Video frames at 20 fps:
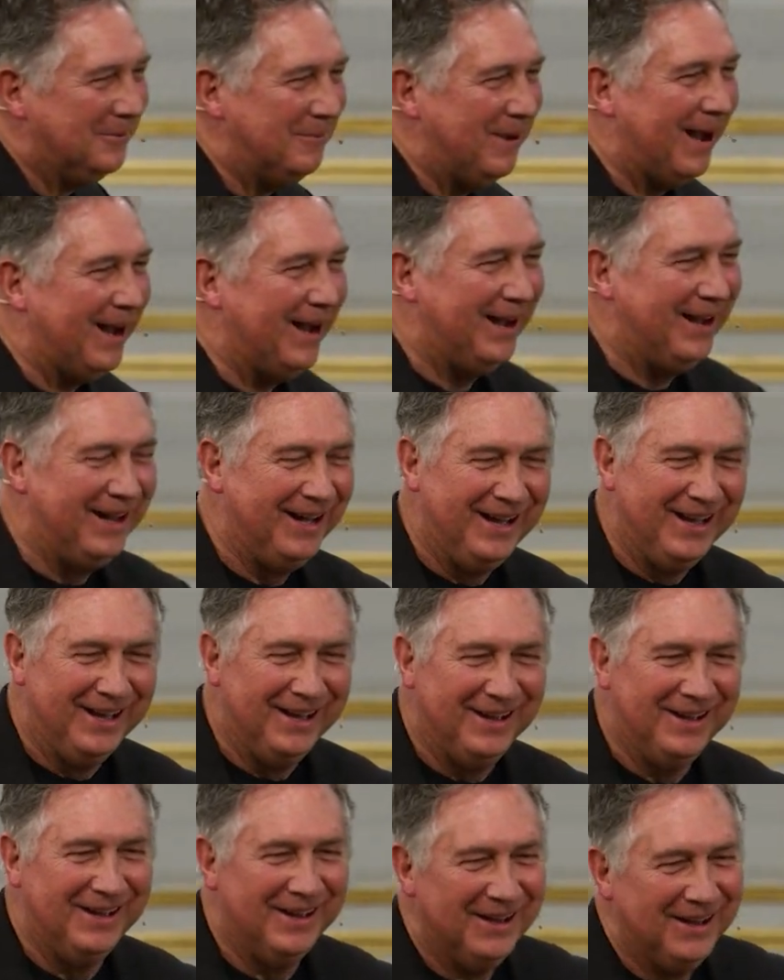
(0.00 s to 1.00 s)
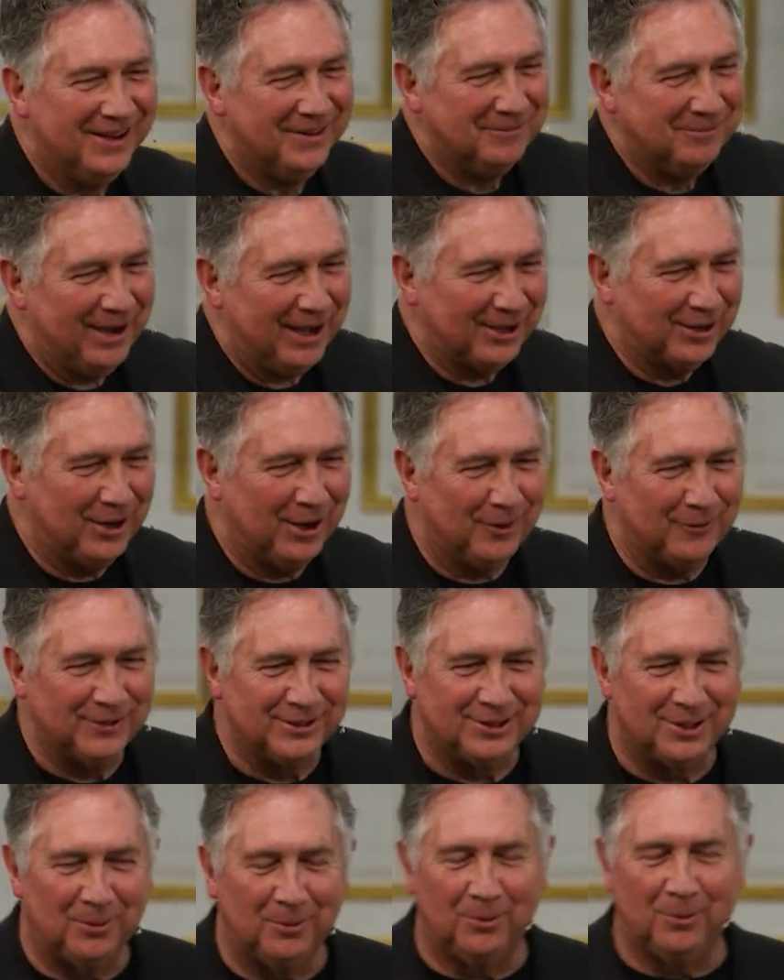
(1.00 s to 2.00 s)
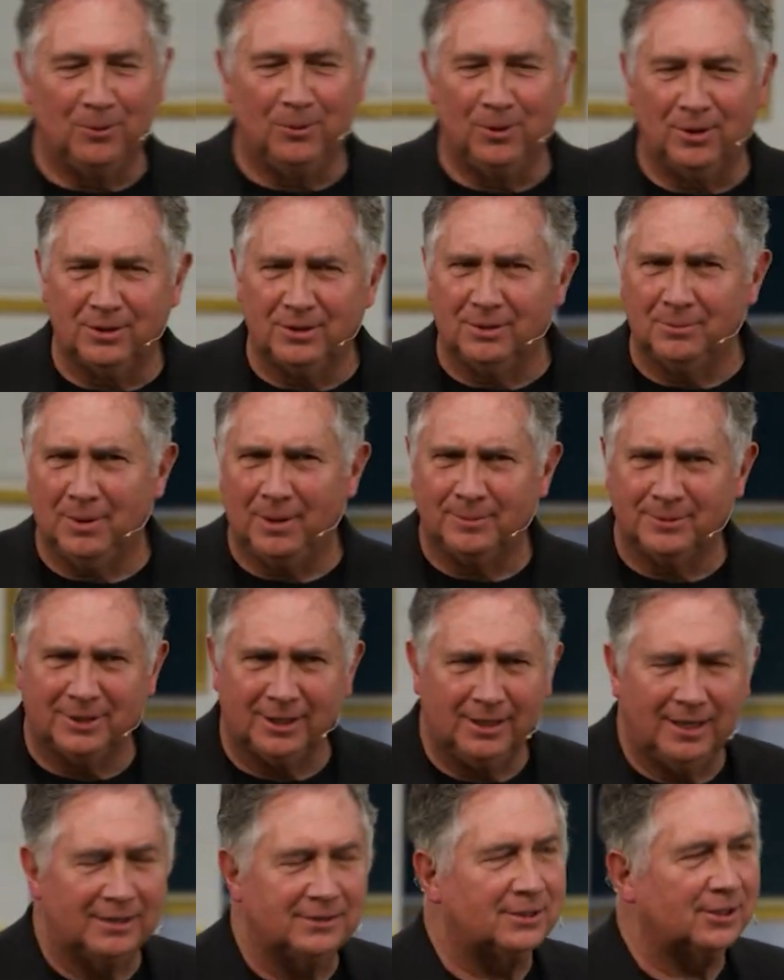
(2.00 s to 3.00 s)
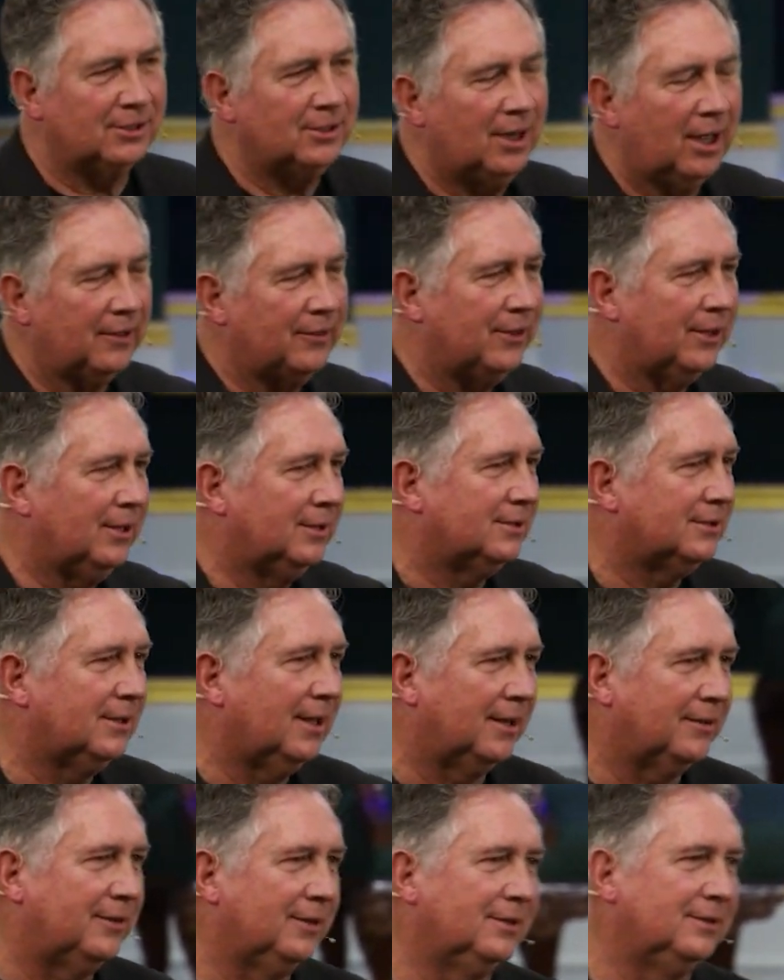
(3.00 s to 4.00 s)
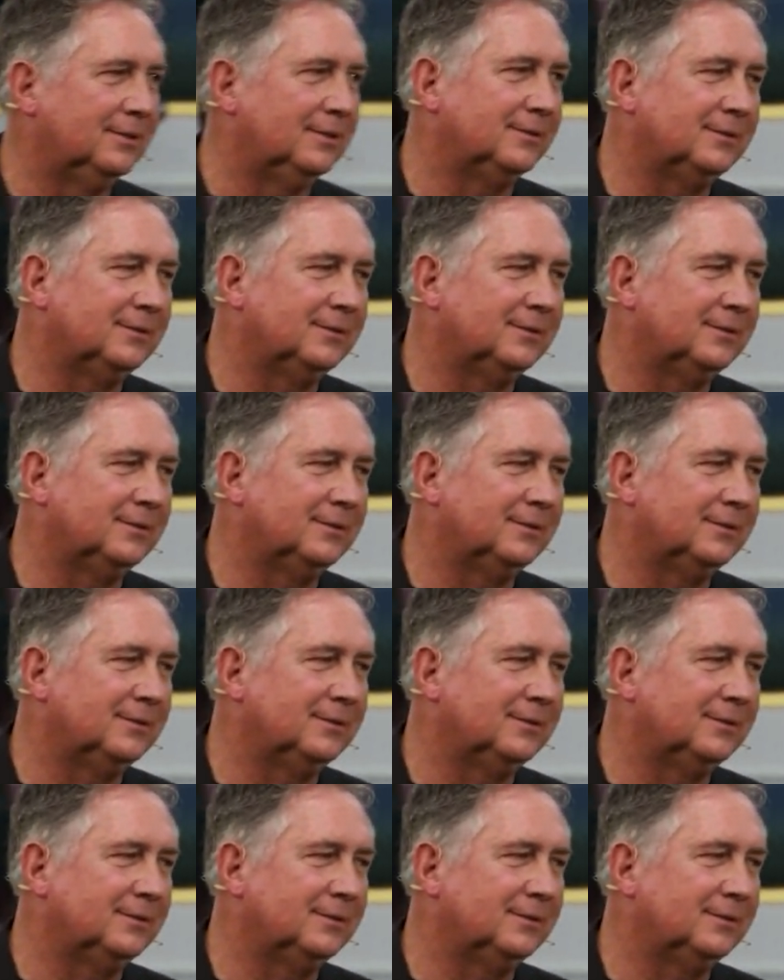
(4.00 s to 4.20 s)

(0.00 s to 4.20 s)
my, my girlfriend said, What did your mama say? I said, Nothing, it's nothing.